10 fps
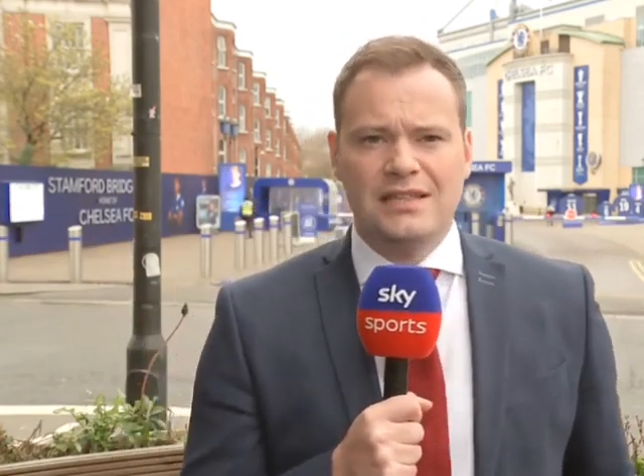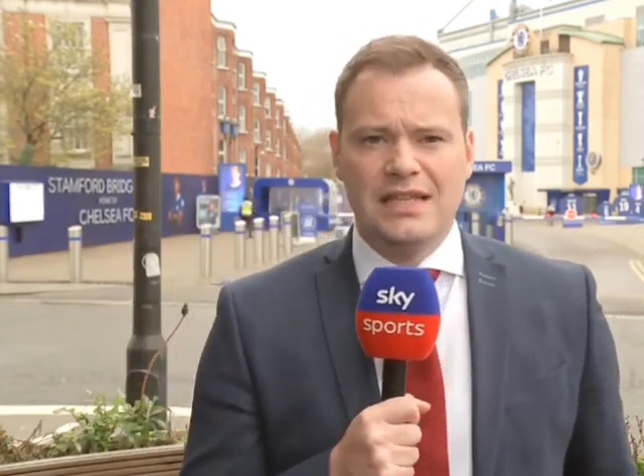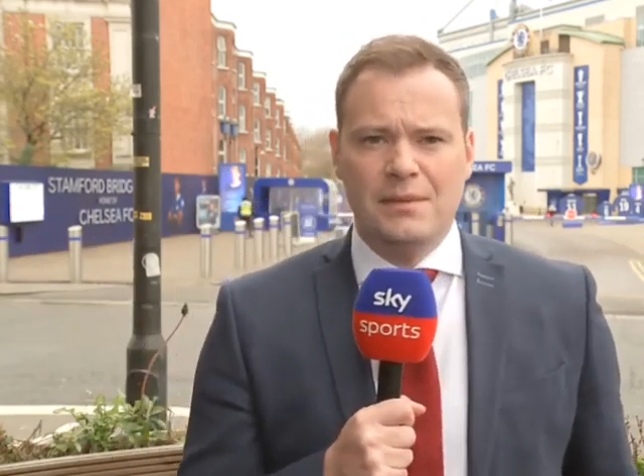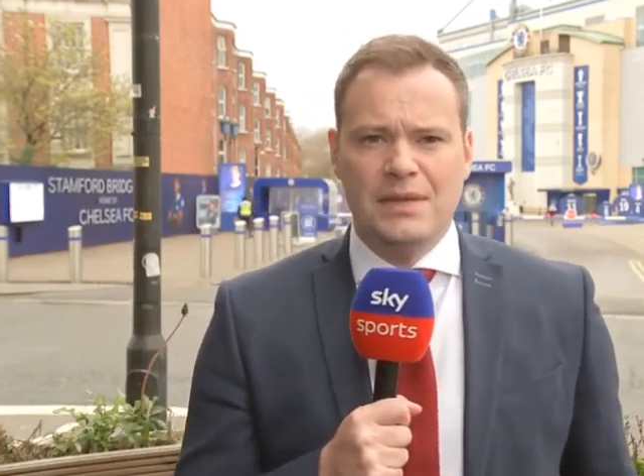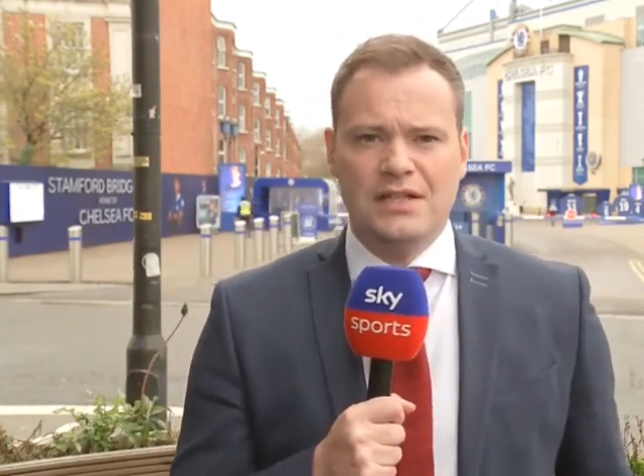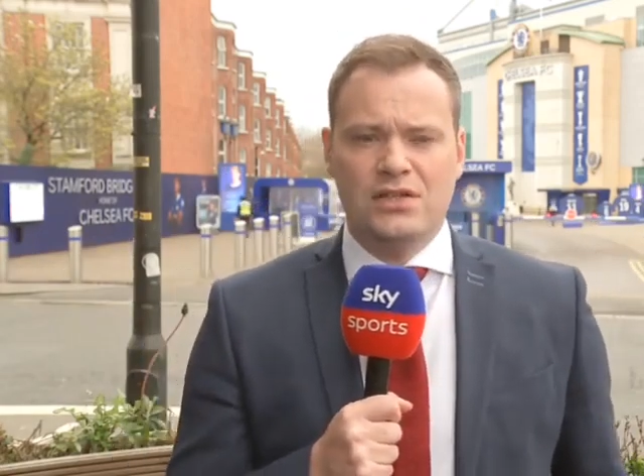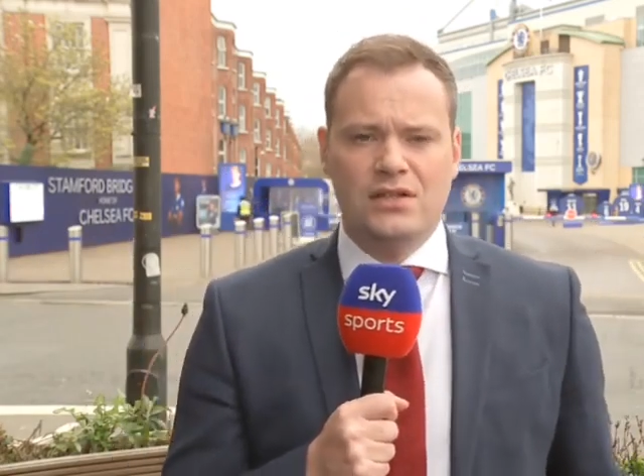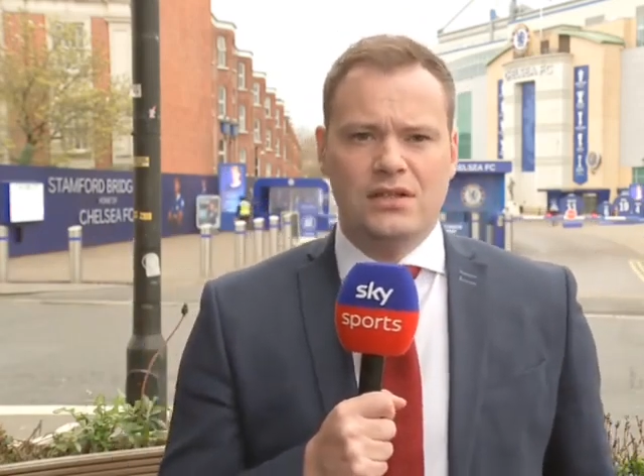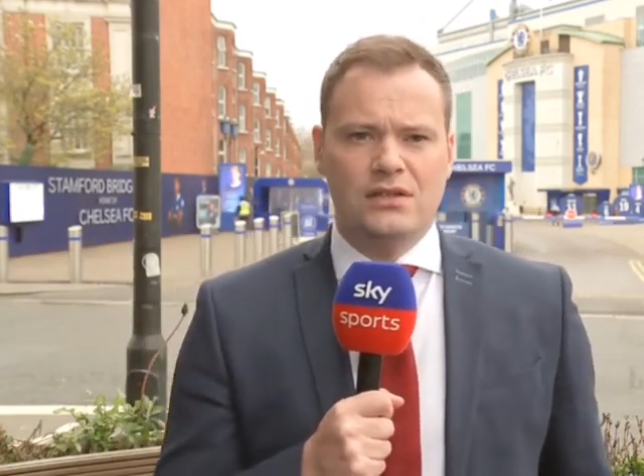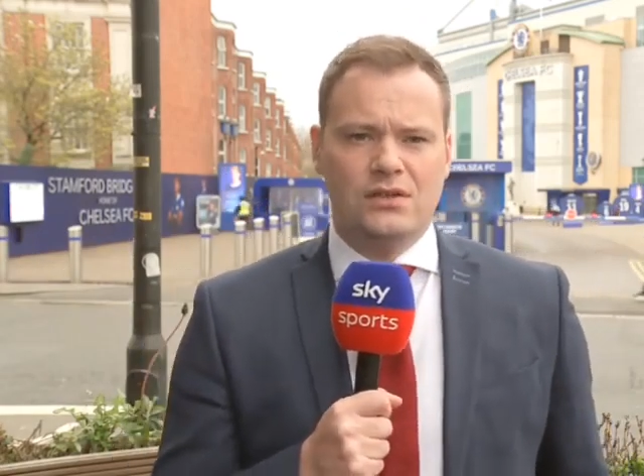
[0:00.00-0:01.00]
team into
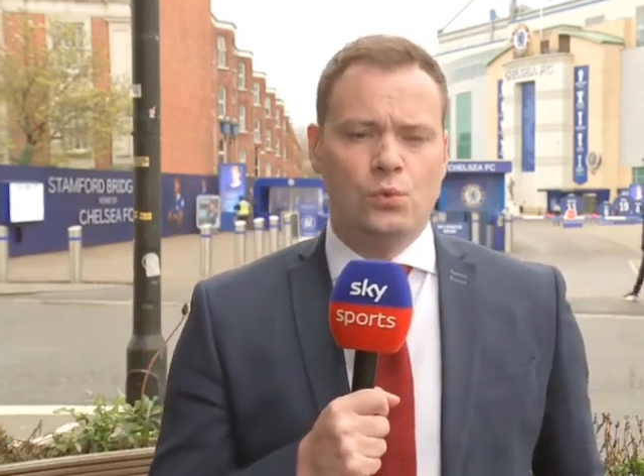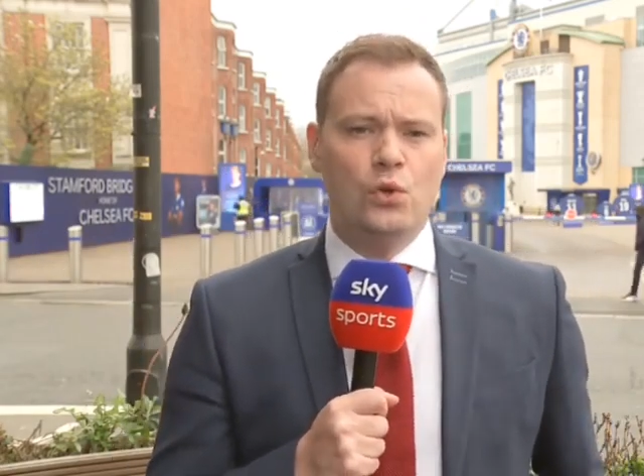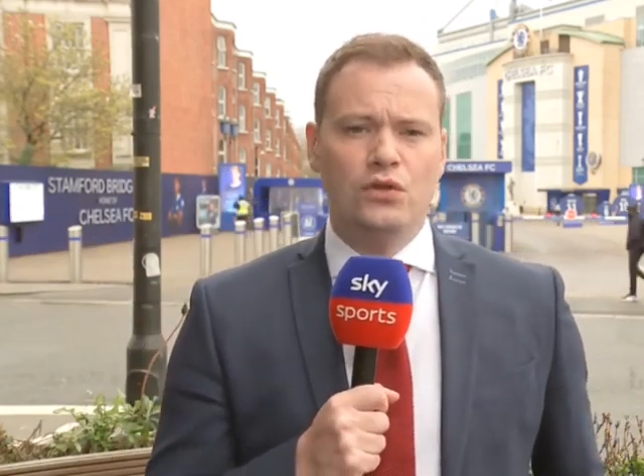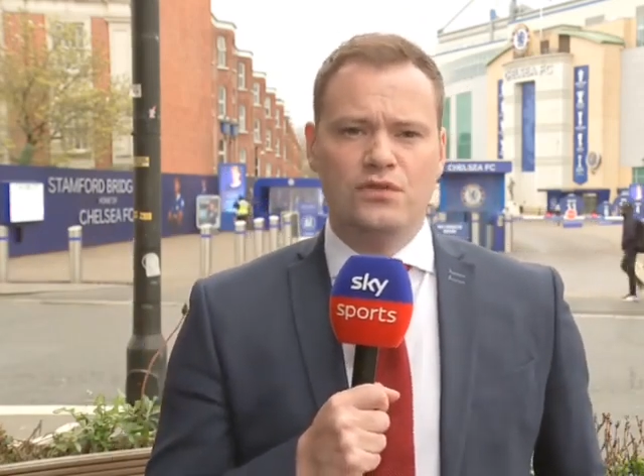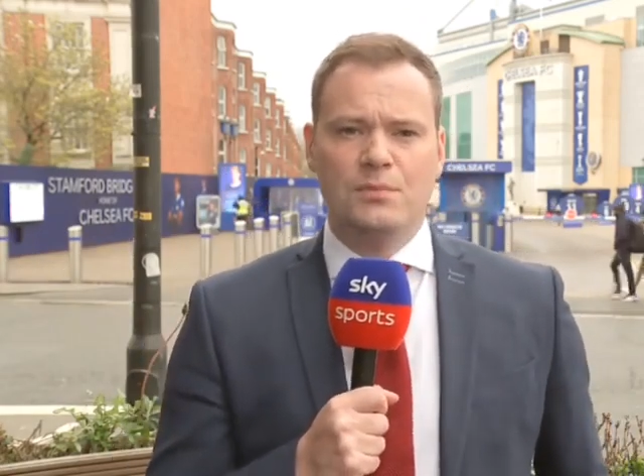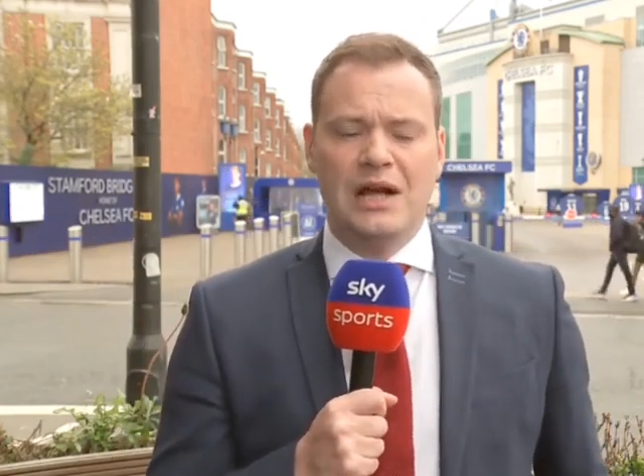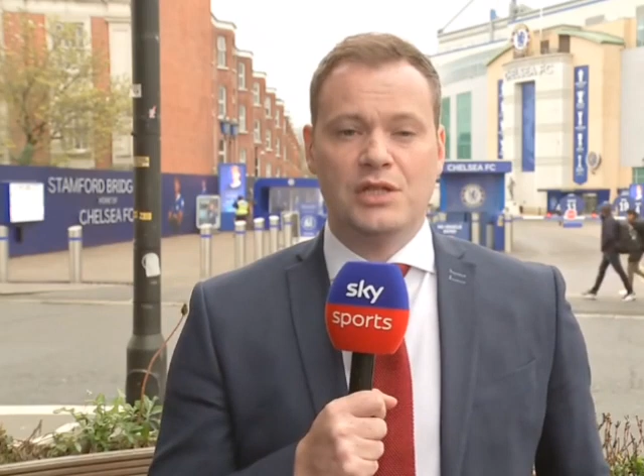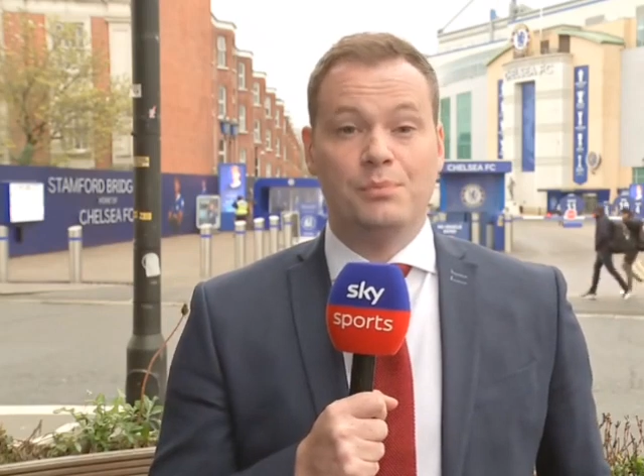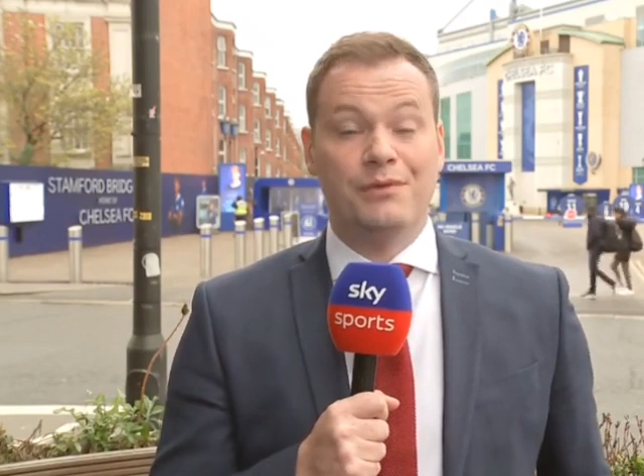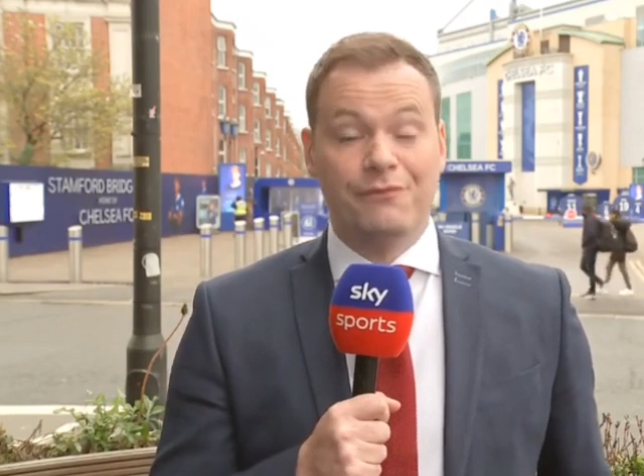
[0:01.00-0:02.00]
the Wolves
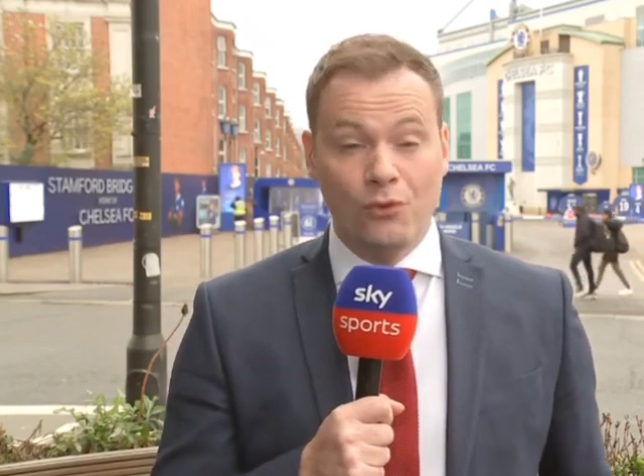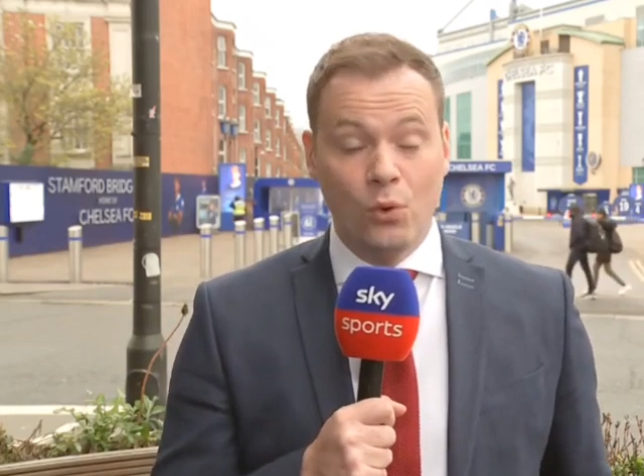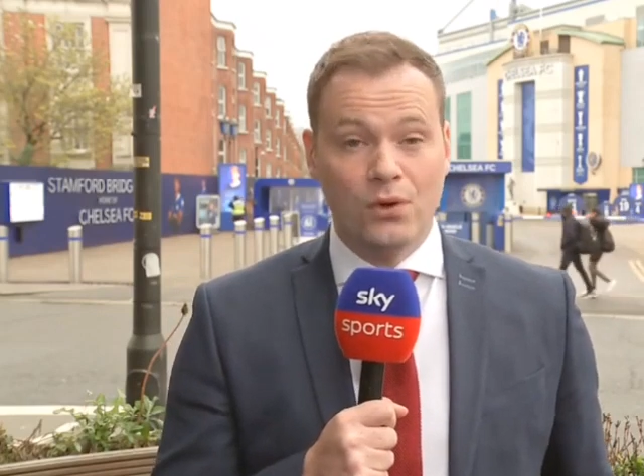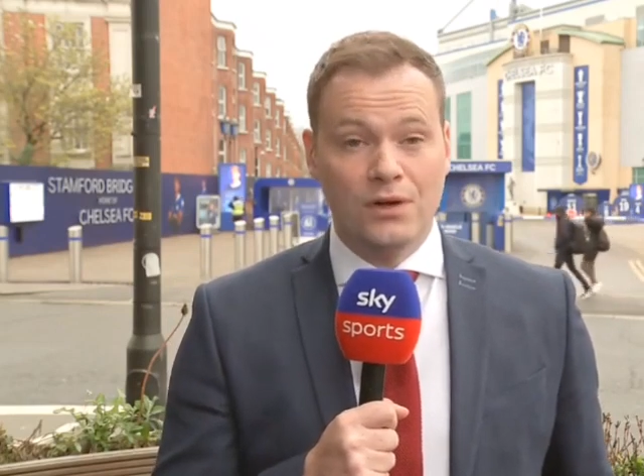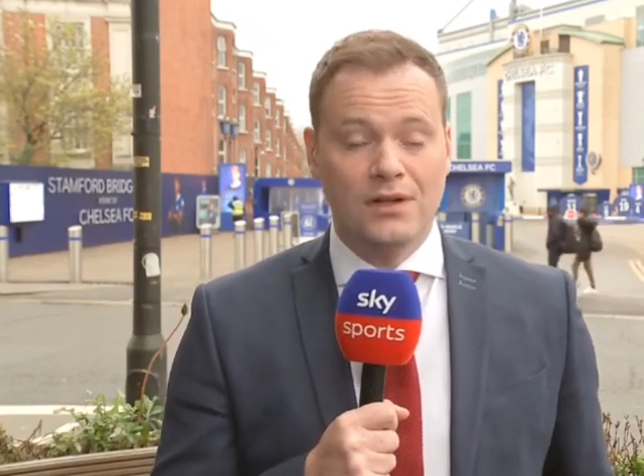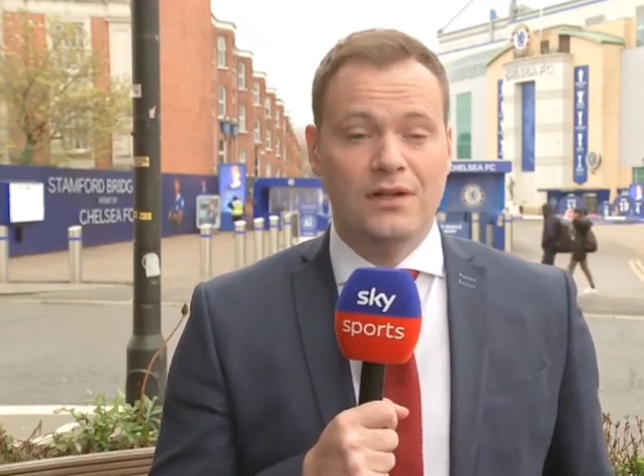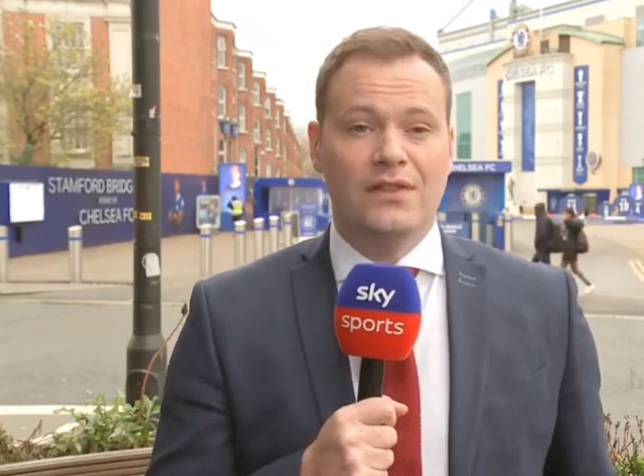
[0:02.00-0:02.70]
match before